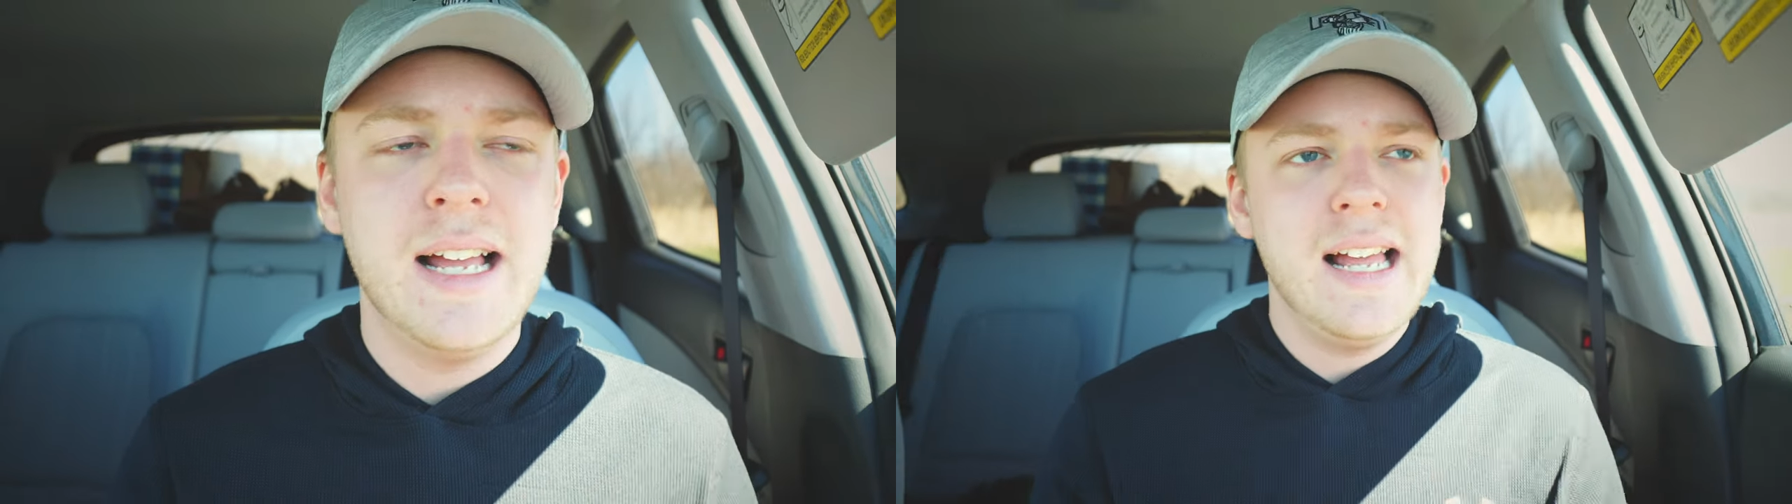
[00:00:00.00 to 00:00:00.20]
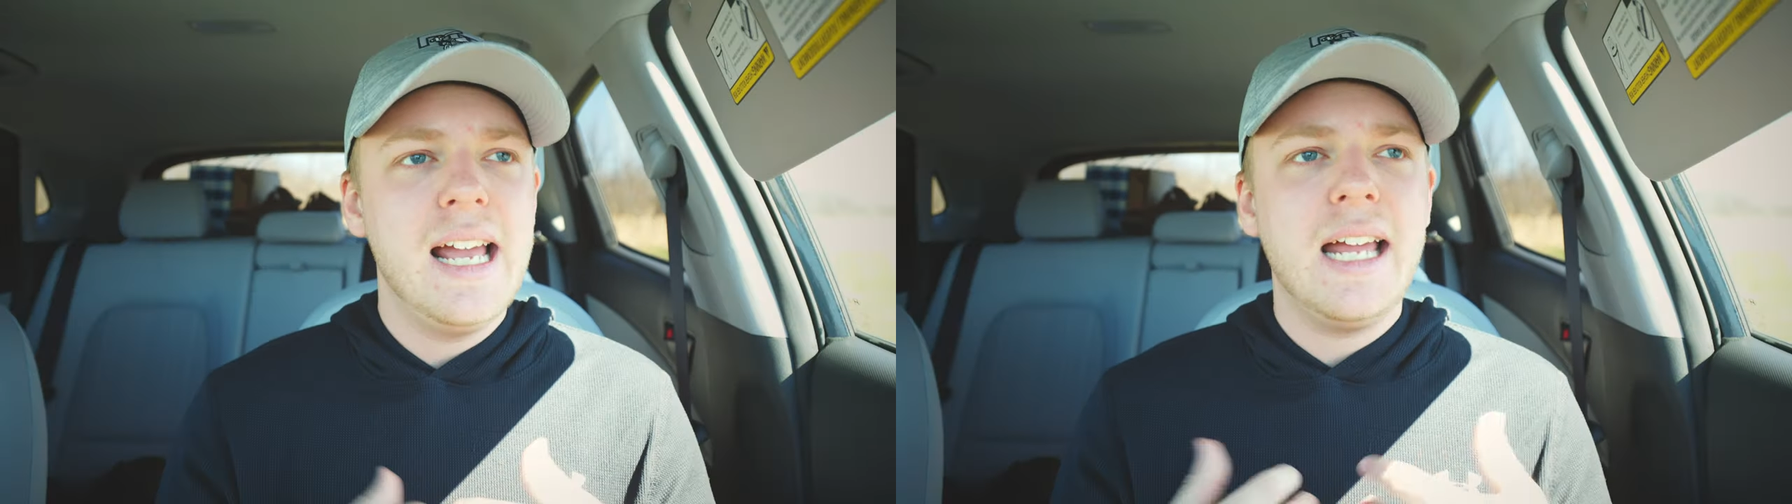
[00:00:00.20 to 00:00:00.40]

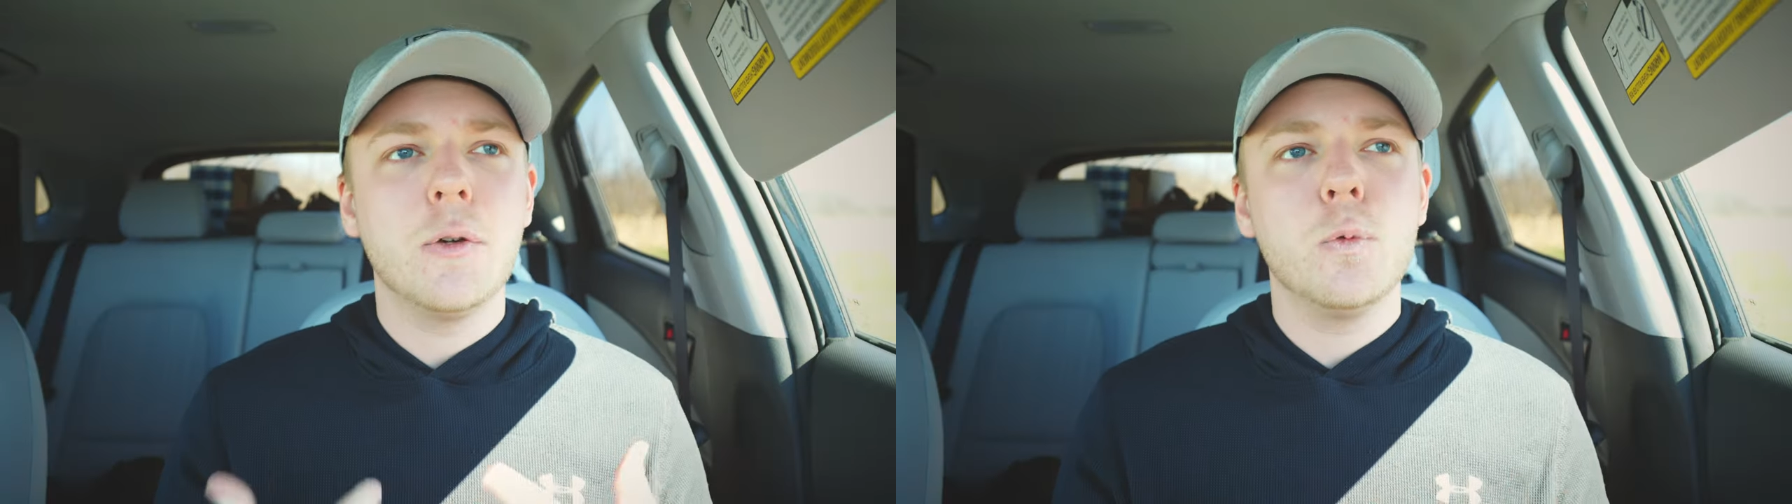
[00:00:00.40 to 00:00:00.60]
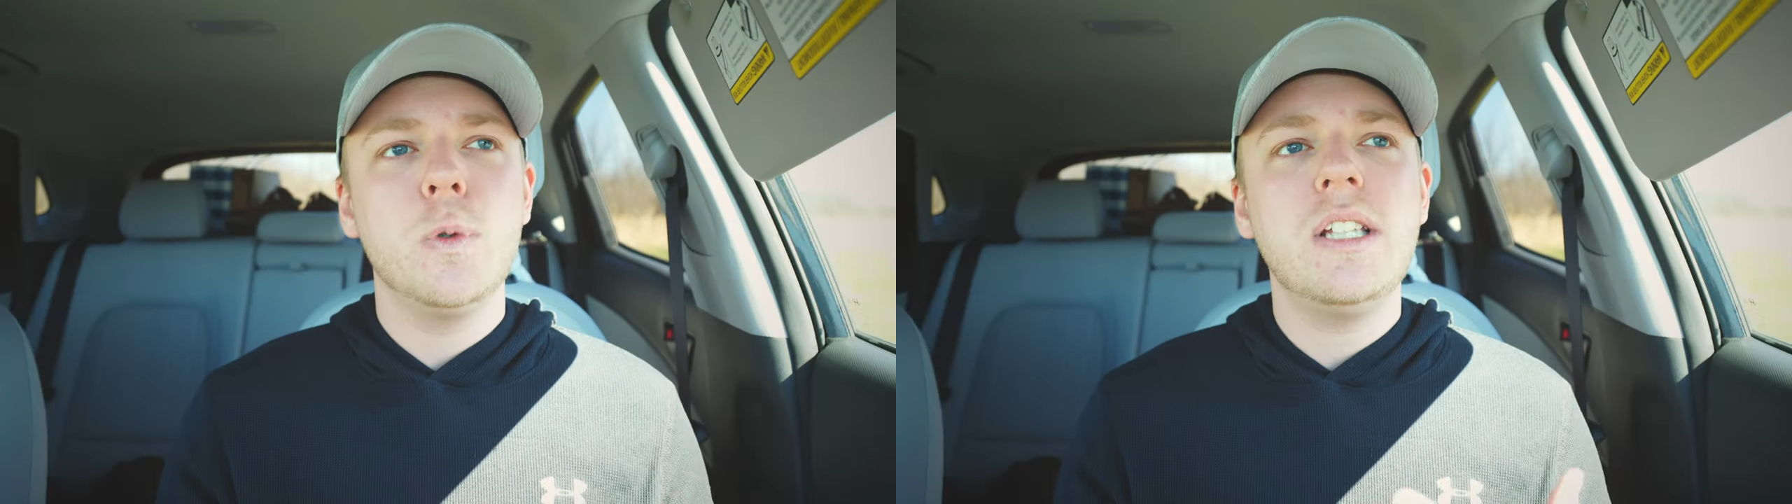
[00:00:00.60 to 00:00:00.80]
and
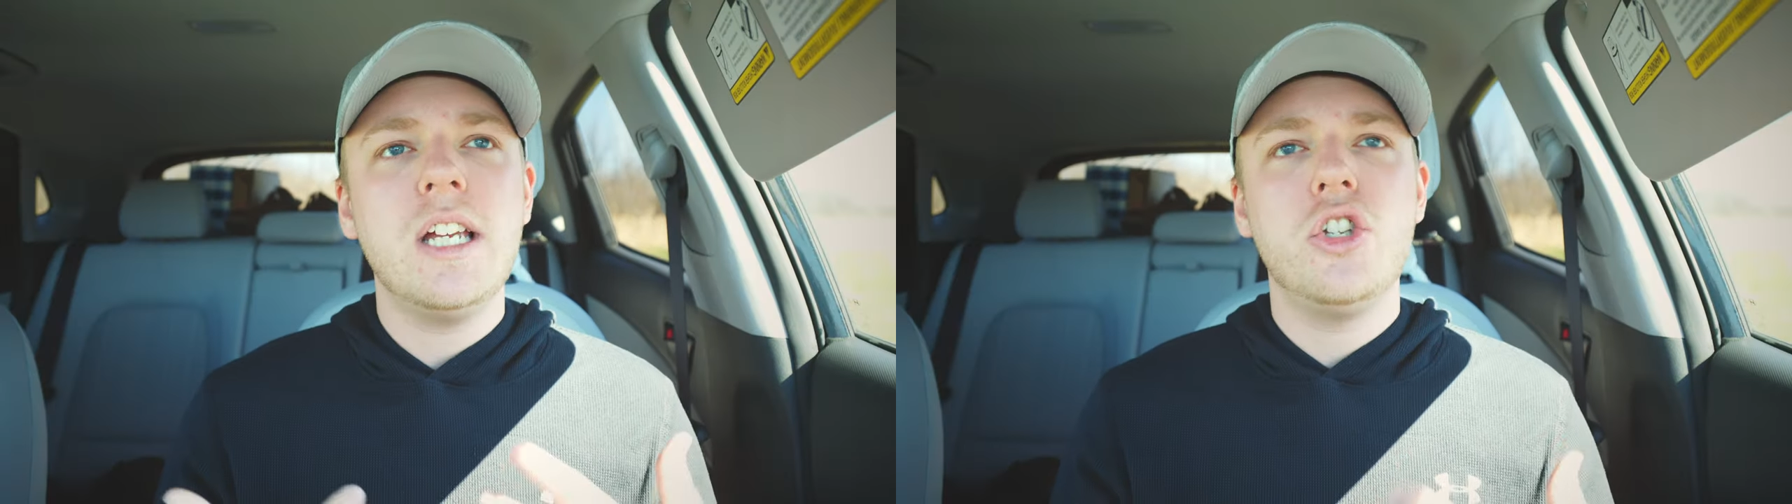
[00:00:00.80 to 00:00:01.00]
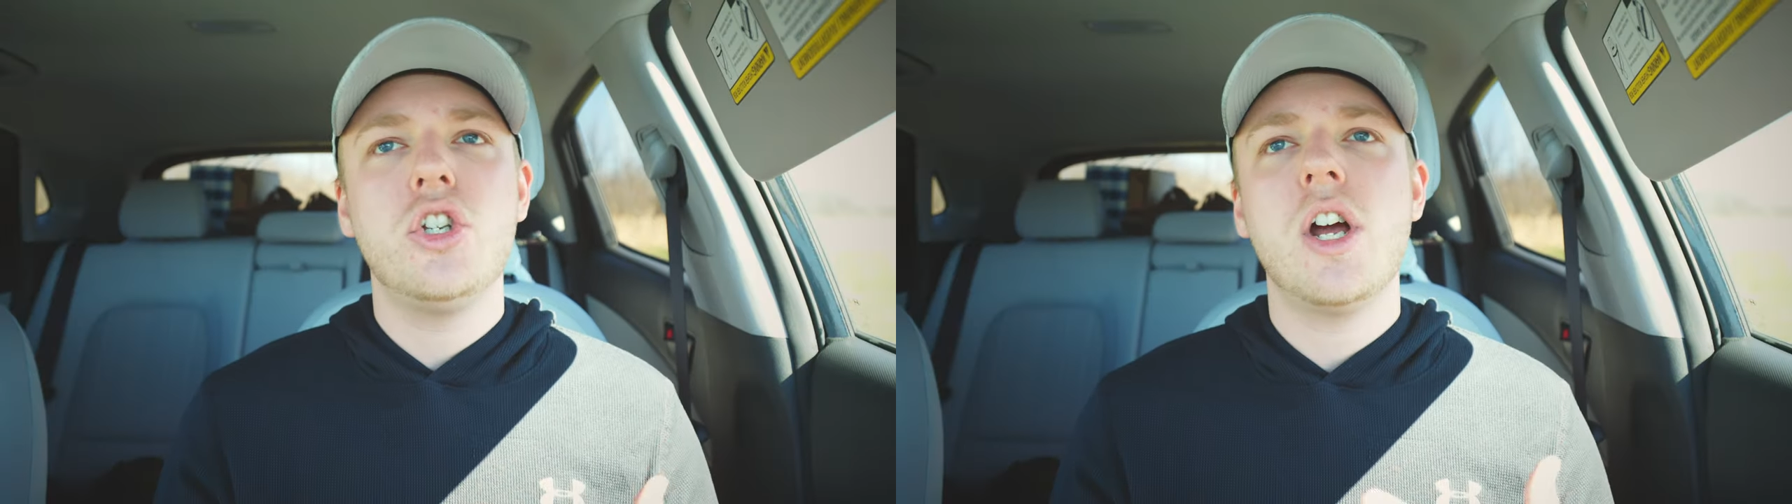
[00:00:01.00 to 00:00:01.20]
it
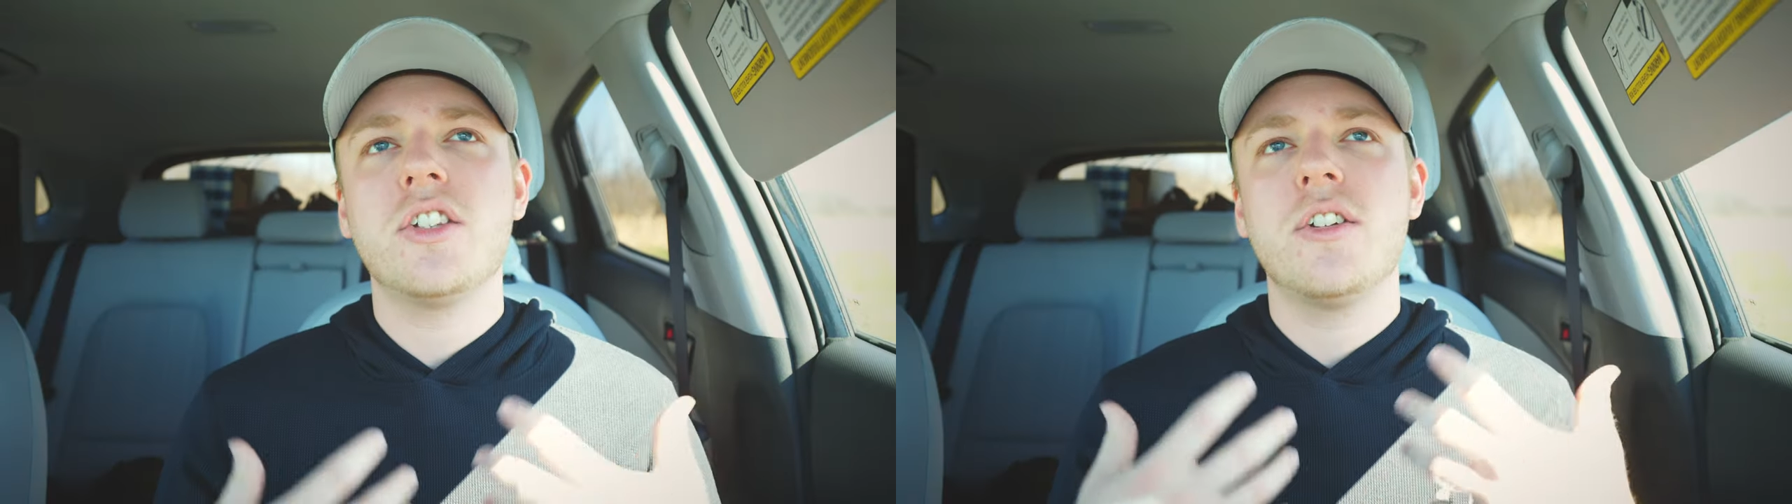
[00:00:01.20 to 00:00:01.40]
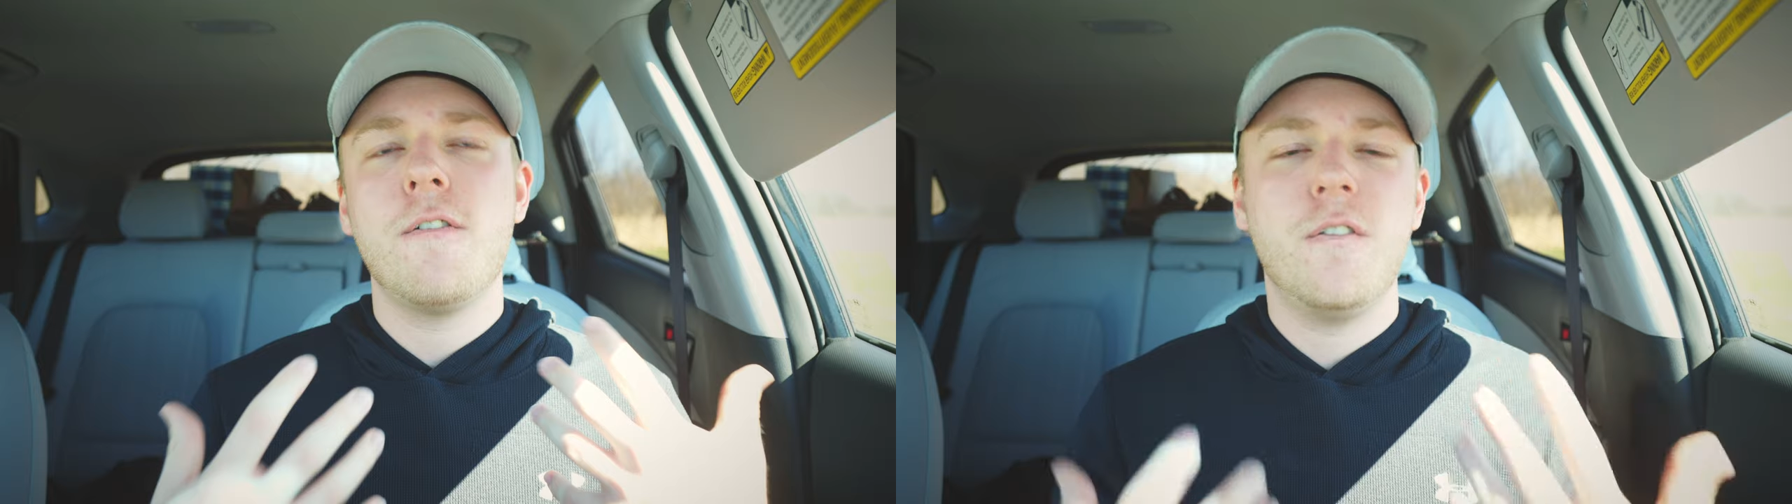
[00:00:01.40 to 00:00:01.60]
really
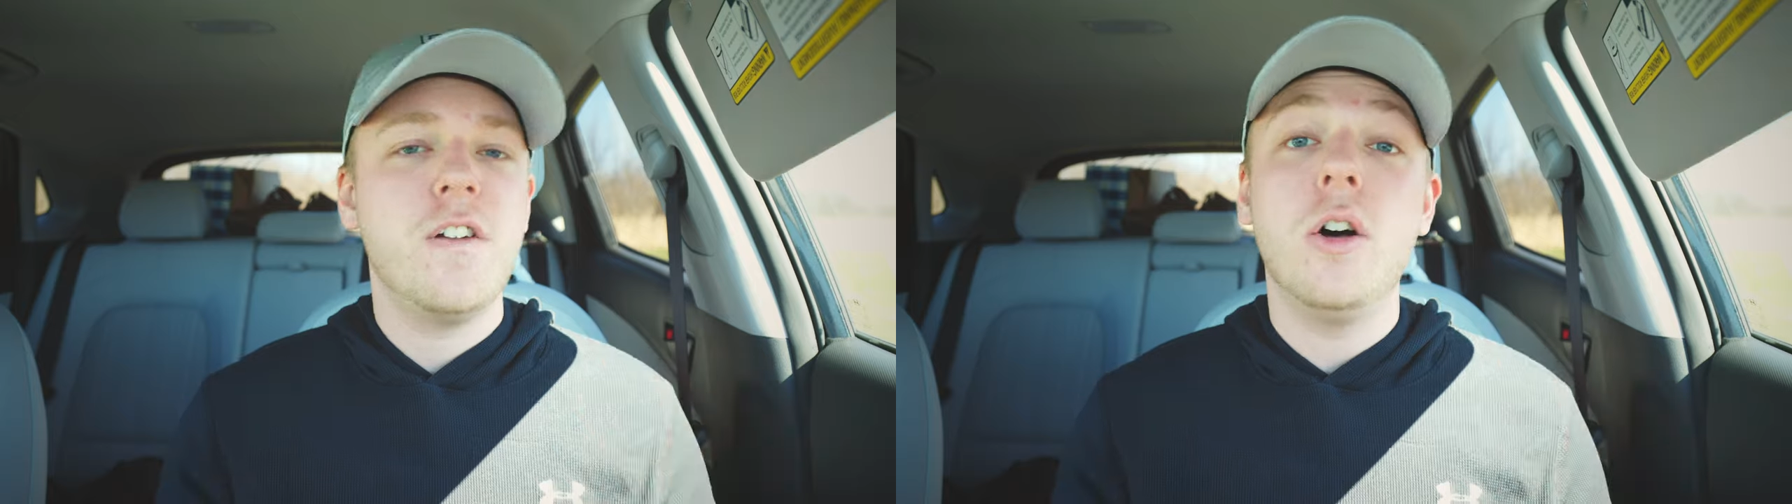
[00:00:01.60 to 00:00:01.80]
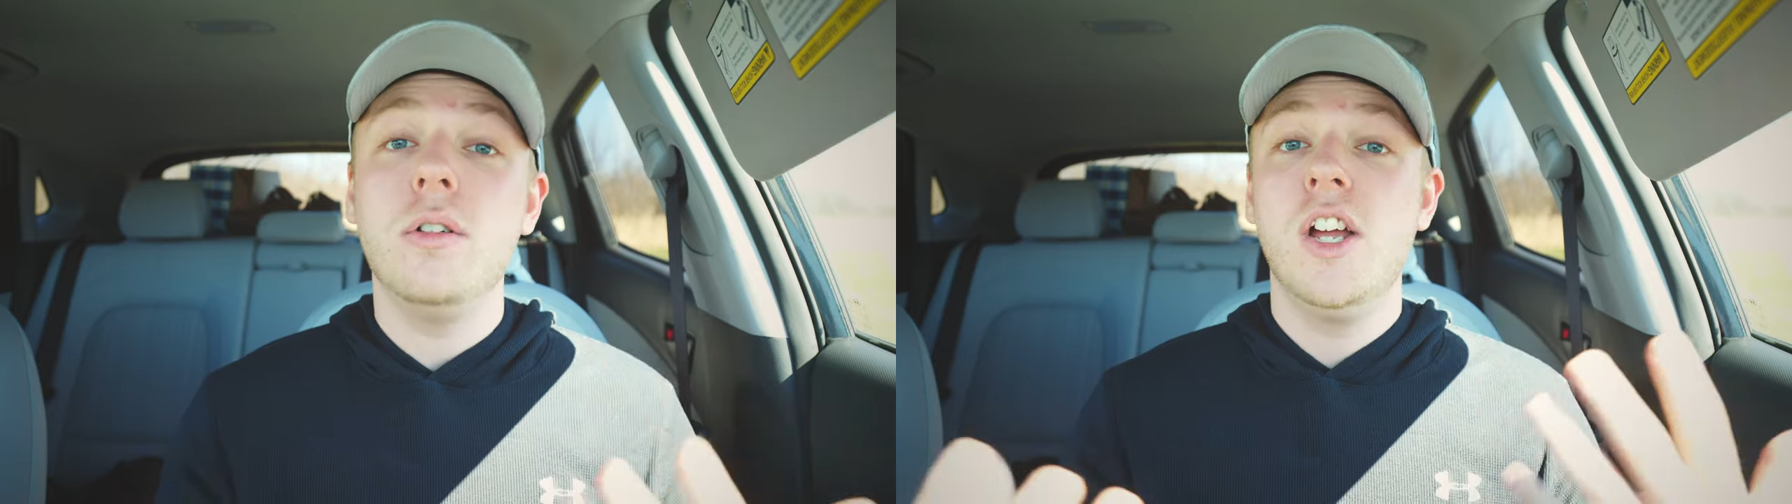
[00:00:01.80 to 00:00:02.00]
just
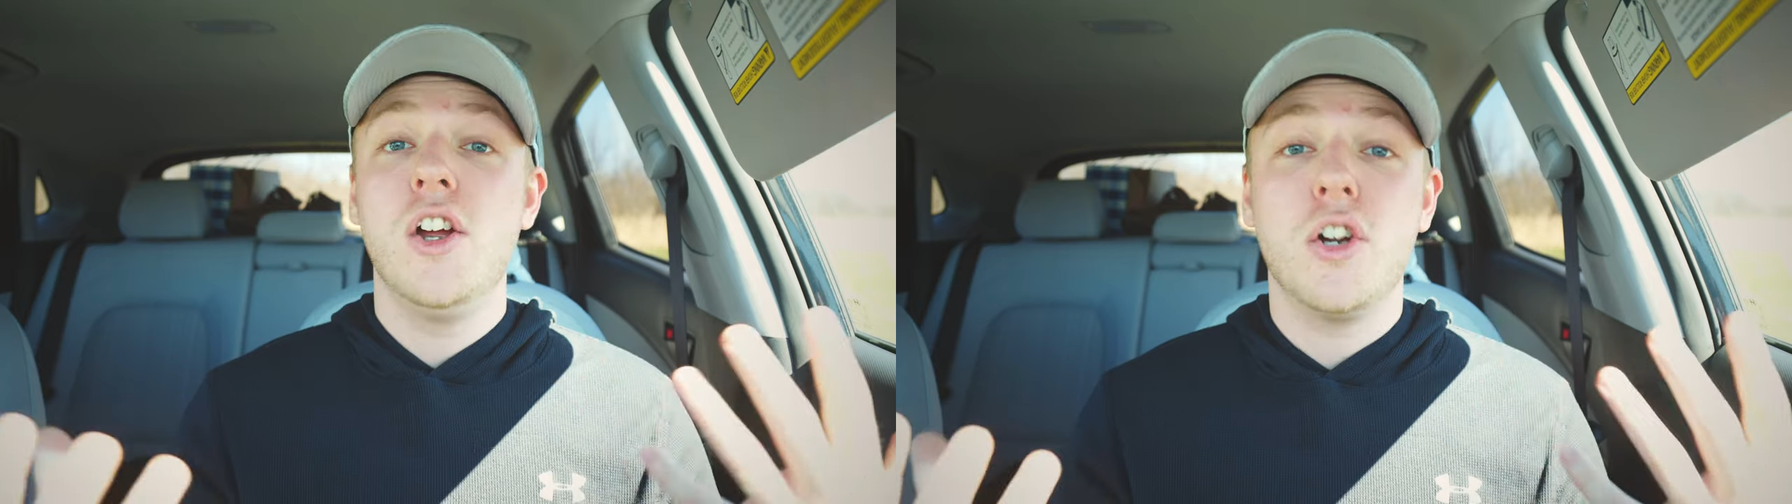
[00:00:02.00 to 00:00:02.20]
felt